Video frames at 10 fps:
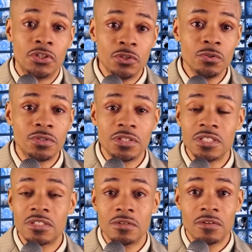due to
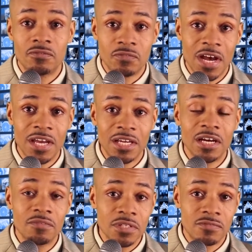this the fighting
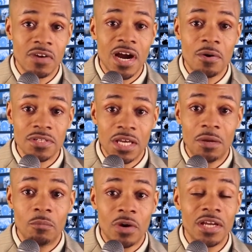of this virus
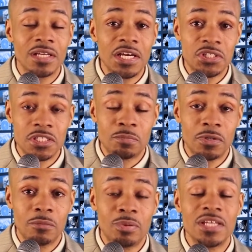and regulations
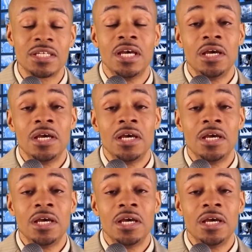put in place.